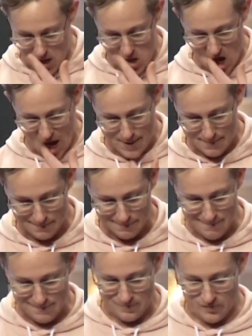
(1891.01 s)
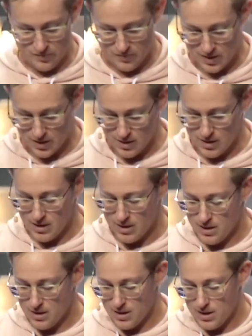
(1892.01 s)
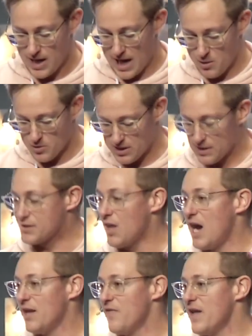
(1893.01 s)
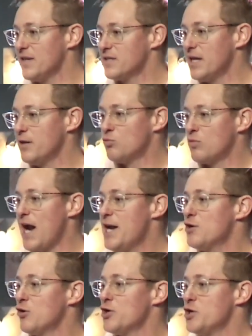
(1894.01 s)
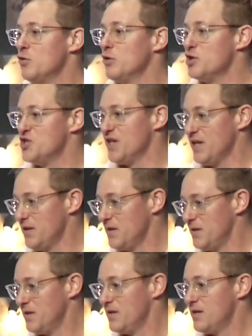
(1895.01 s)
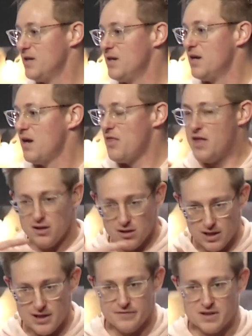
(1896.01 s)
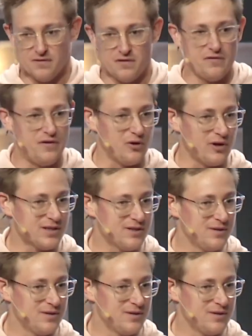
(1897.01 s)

And it was this line they say, write your eulogy, then live to fulfill it.